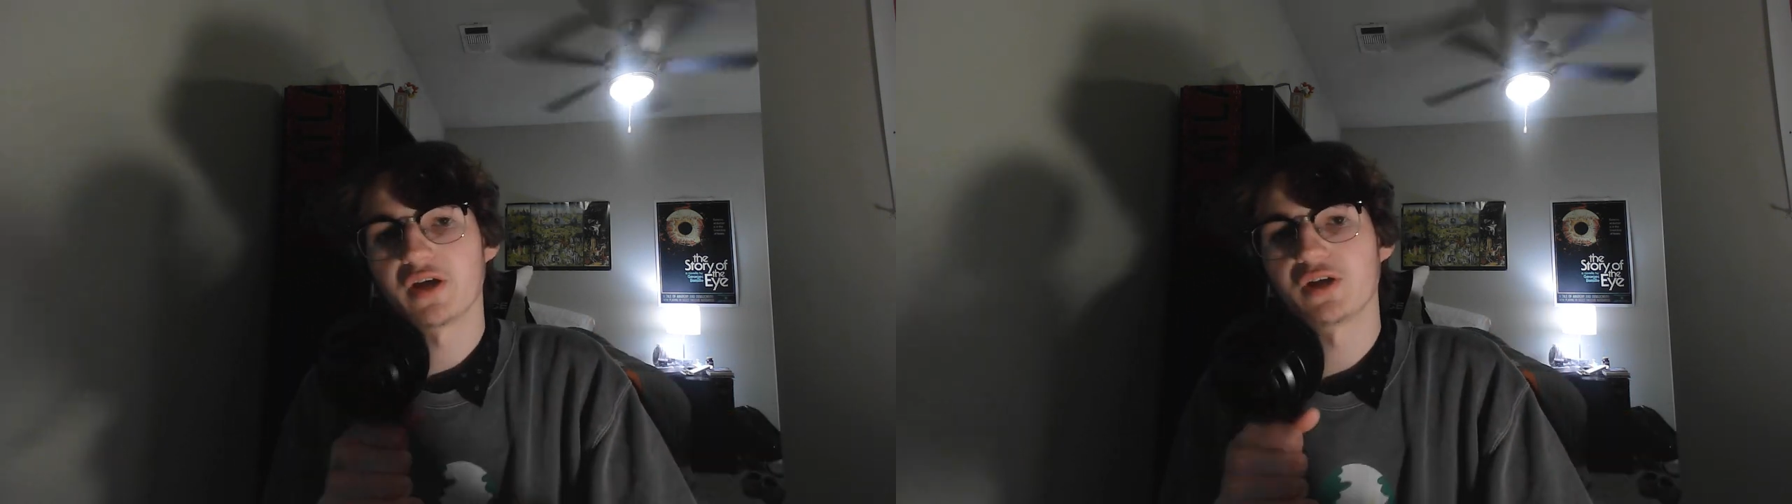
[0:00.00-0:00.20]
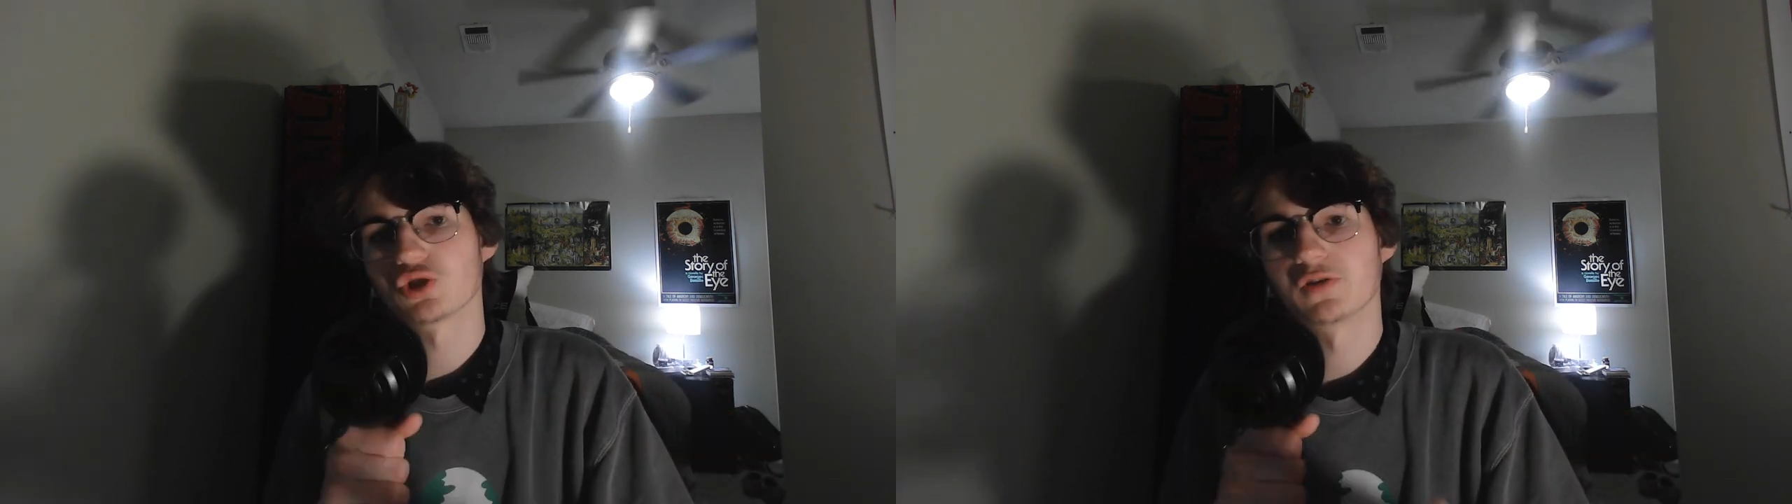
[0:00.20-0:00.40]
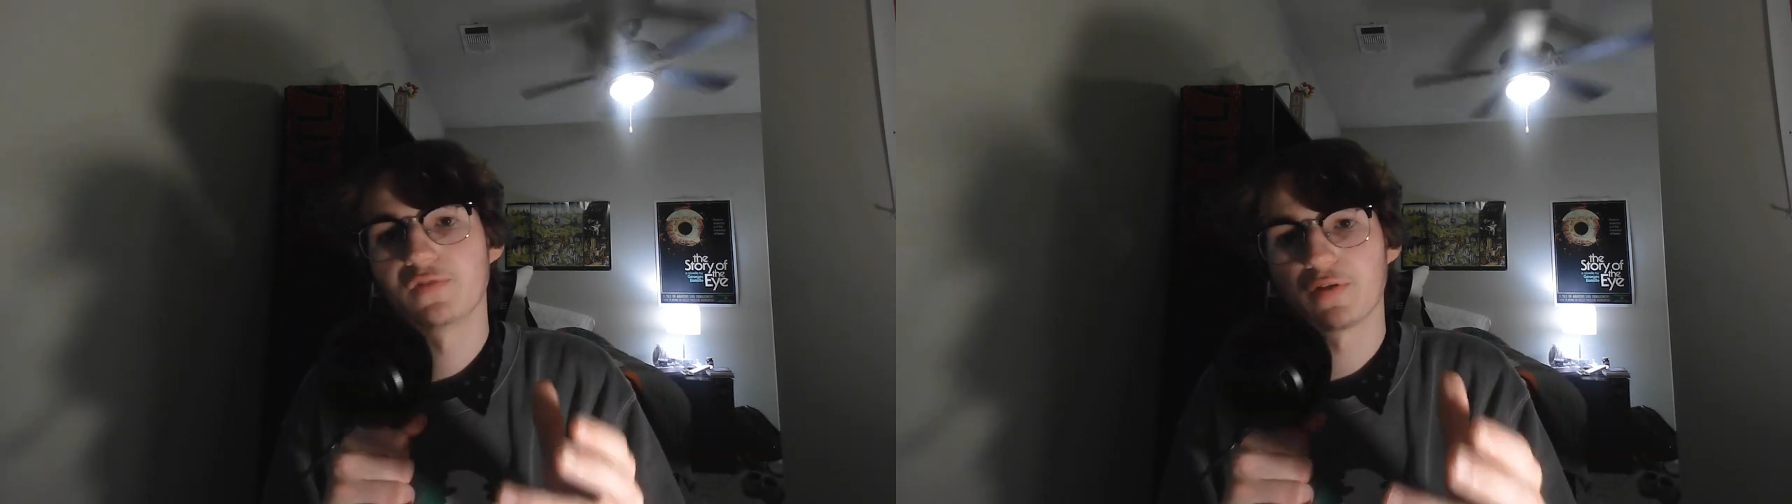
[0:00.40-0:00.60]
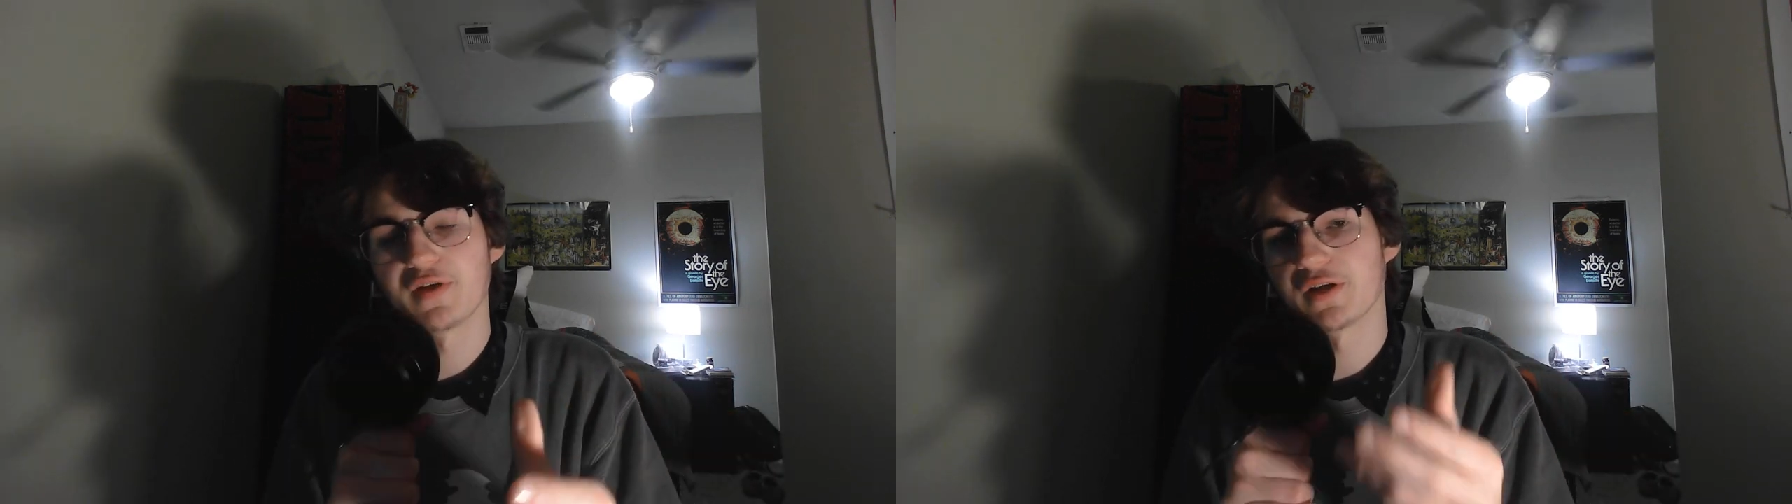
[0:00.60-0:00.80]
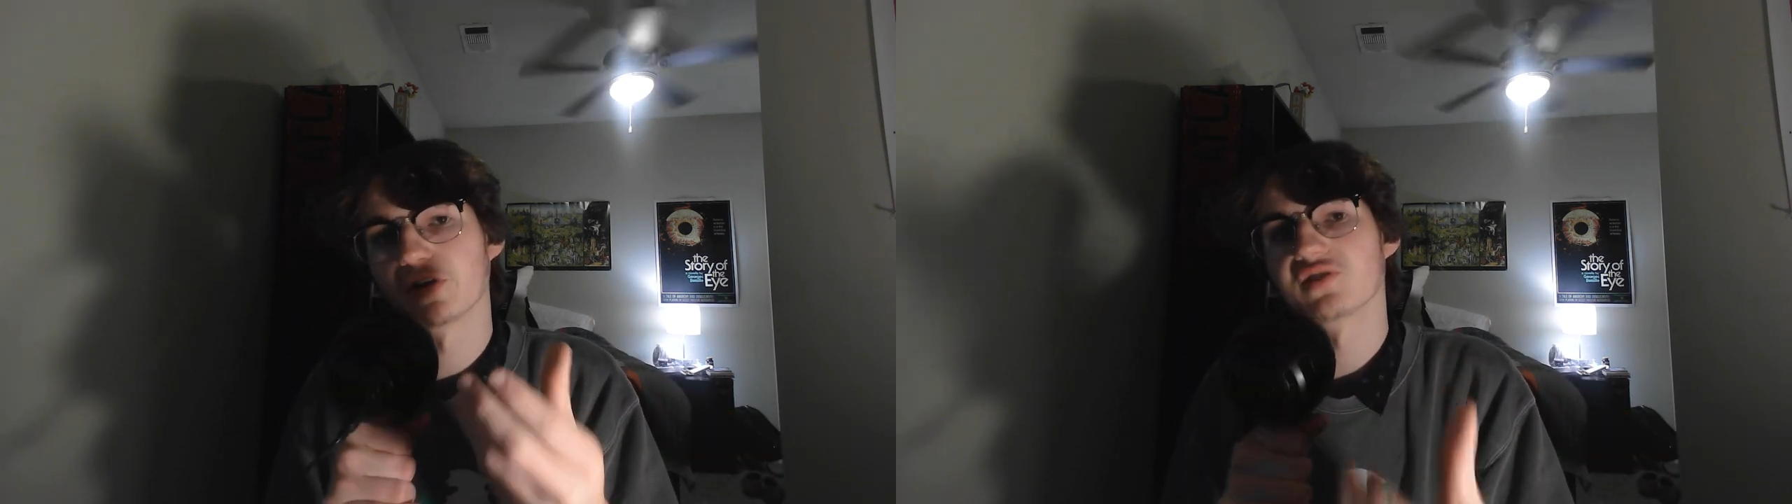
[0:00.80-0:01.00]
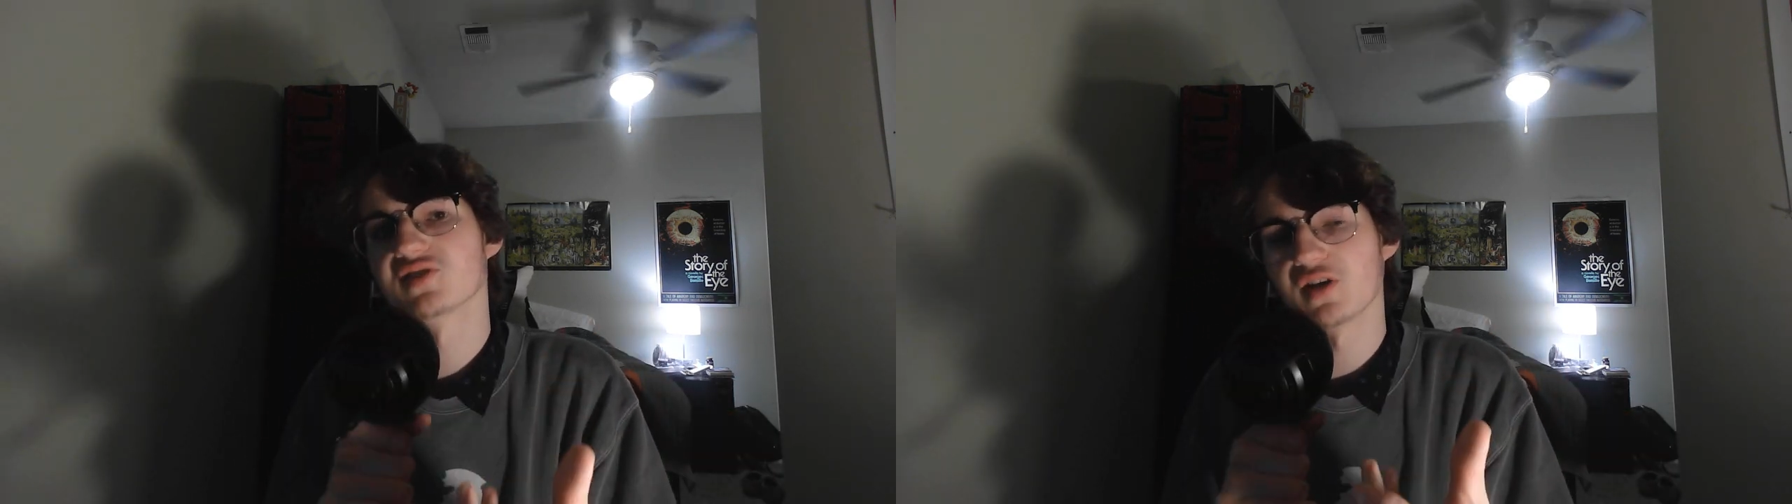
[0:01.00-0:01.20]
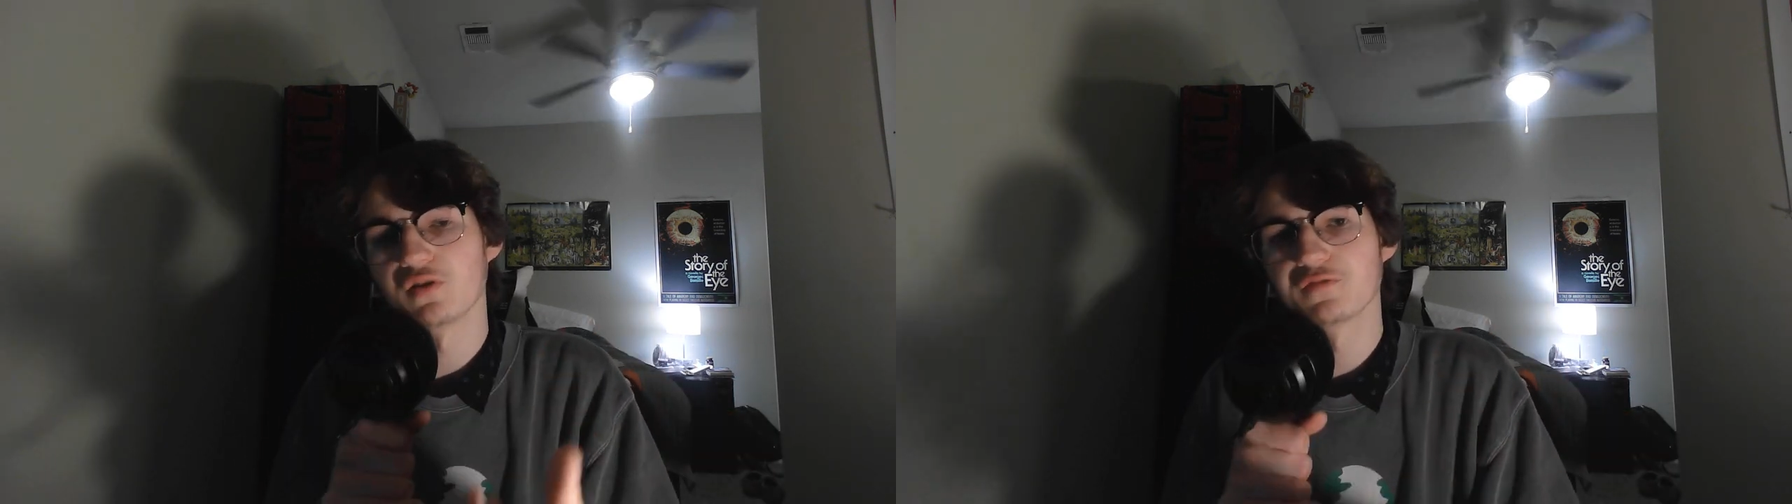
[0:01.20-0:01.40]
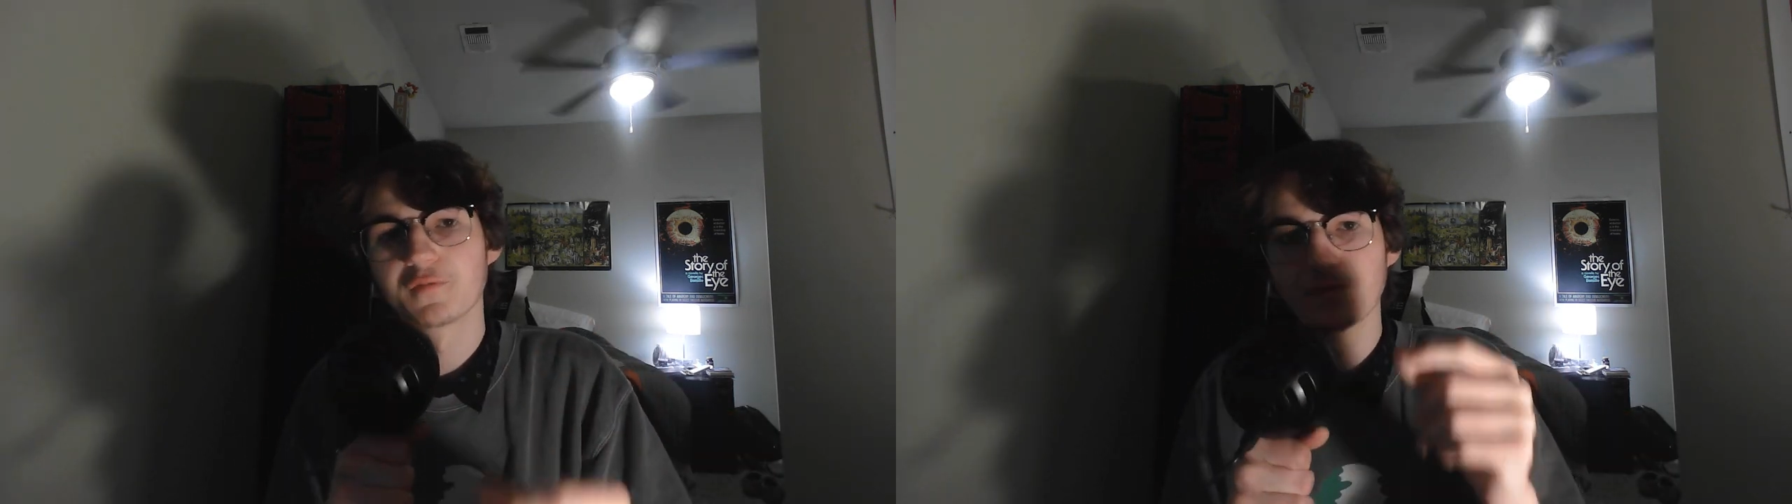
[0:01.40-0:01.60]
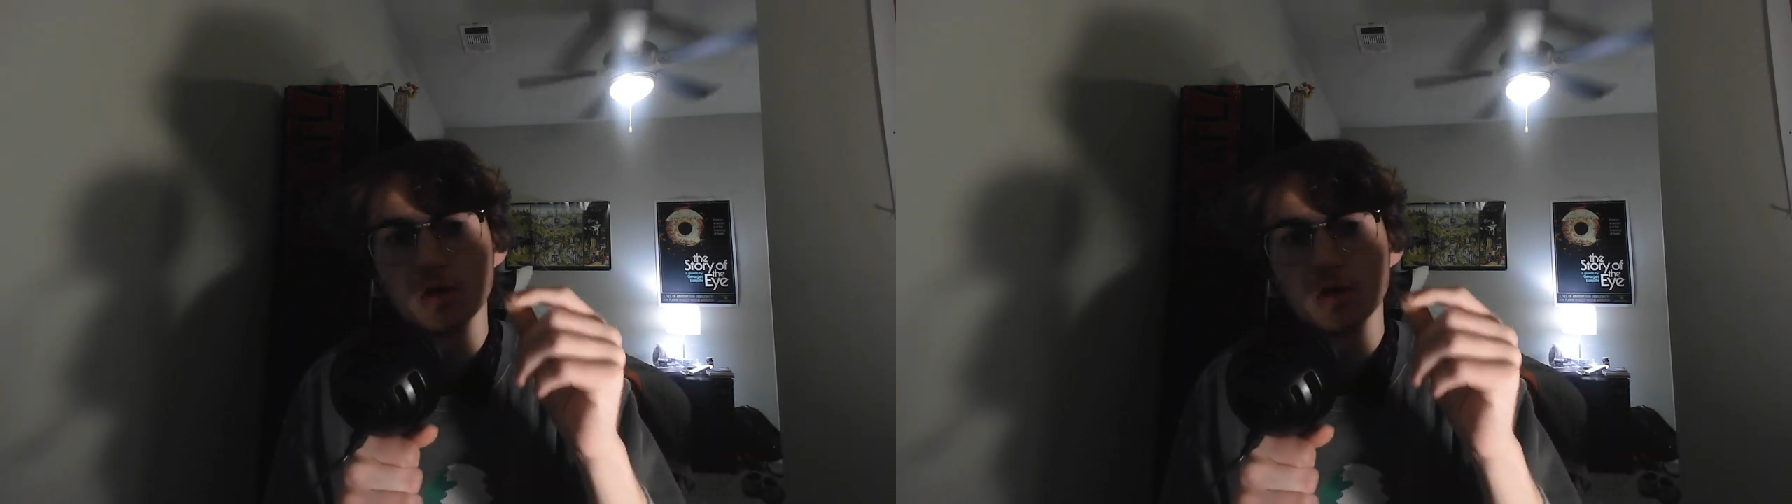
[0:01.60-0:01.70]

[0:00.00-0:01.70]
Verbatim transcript: nature of the thing in itself